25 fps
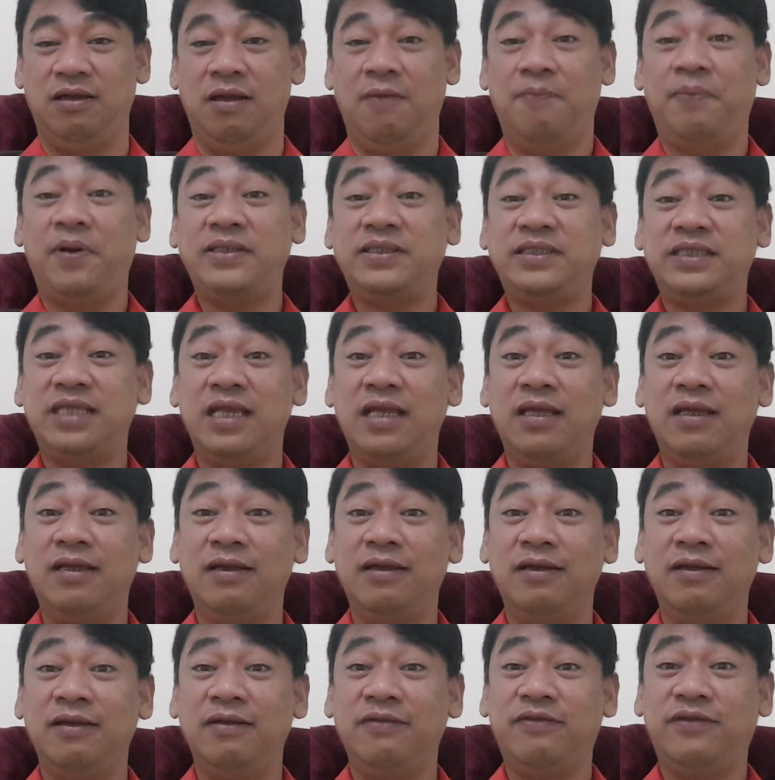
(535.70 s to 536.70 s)
But
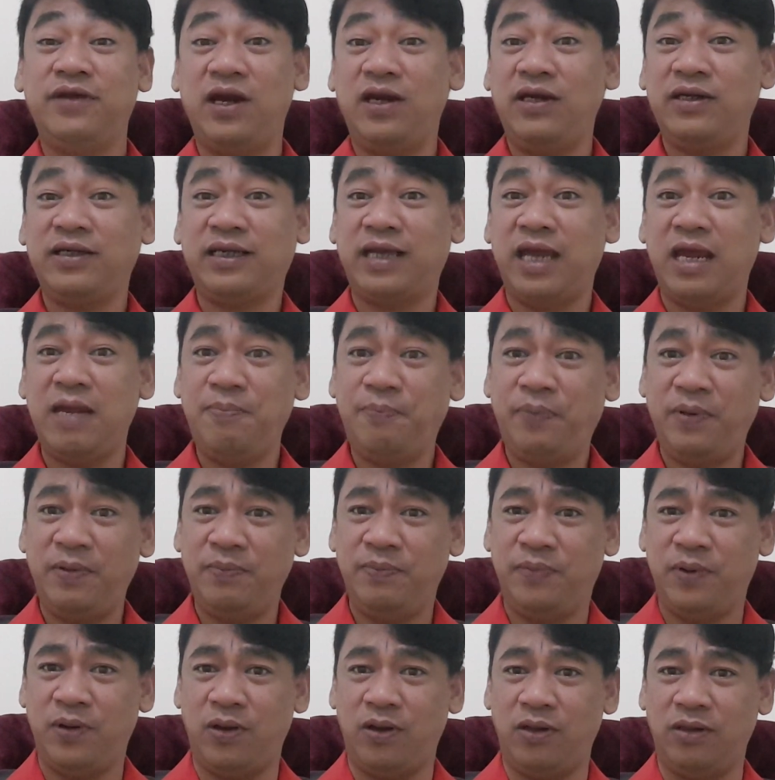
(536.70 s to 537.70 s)
they are
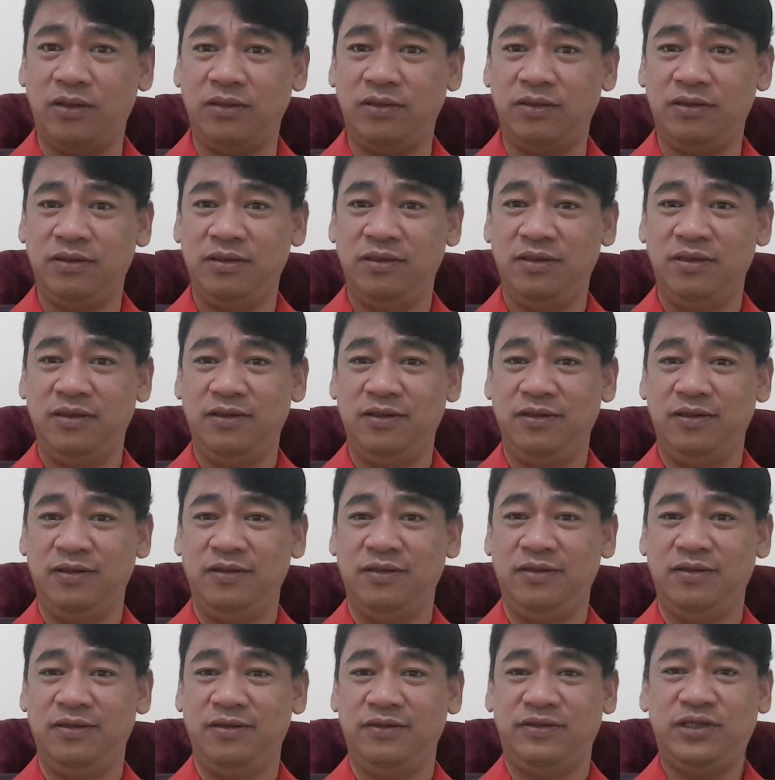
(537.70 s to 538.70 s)
capable.
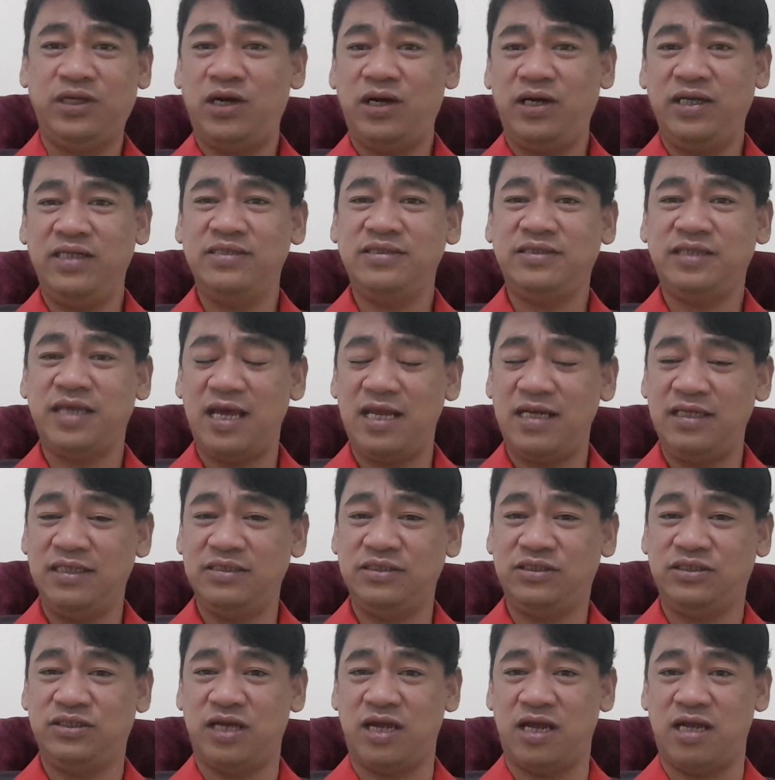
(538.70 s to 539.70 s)
They are
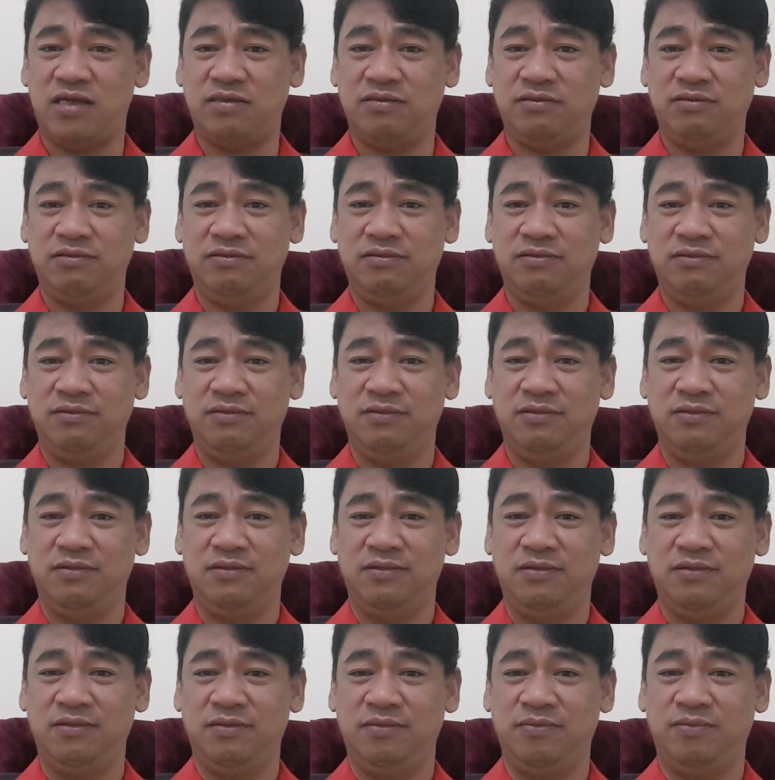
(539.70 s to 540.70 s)
intelligent.
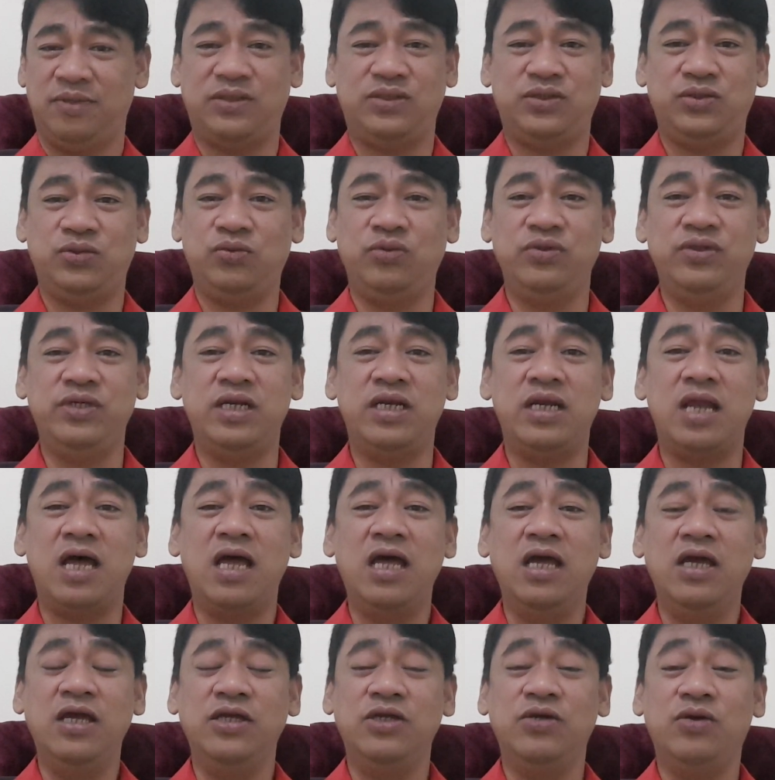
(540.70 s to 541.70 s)
But
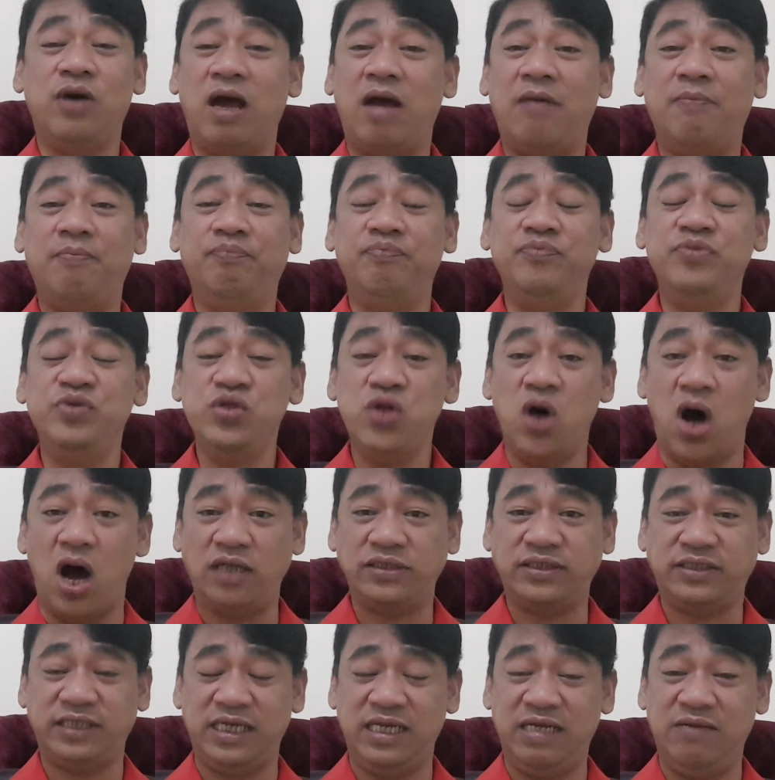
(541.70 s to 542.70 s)
you have
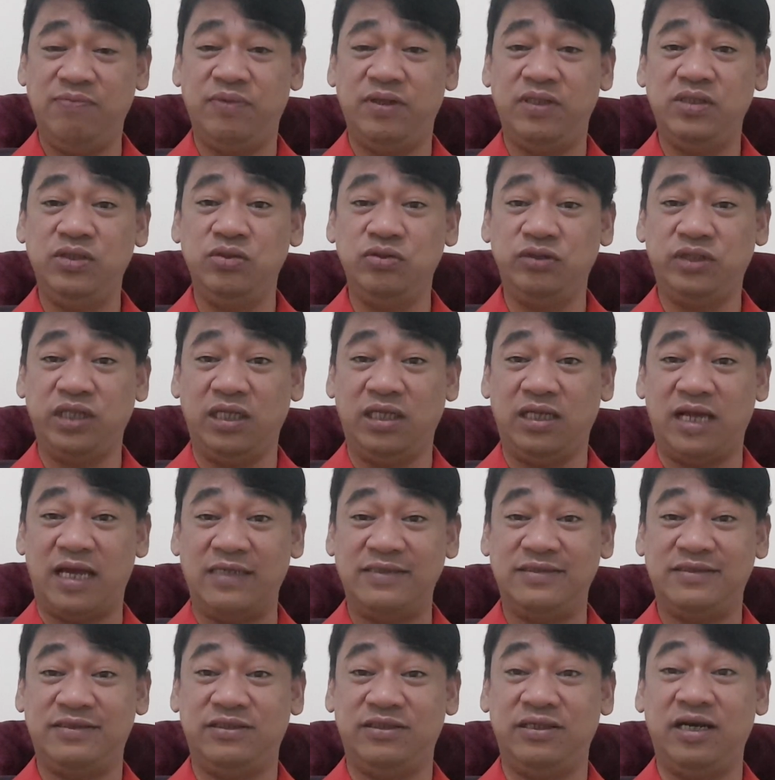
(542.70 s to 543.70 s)
not even
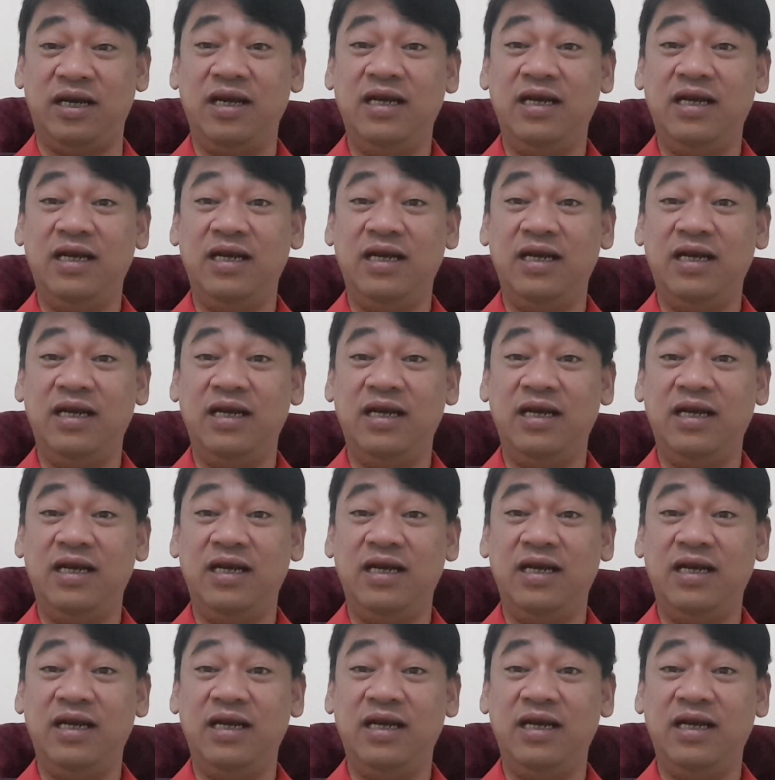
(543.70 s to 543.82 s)
utilized their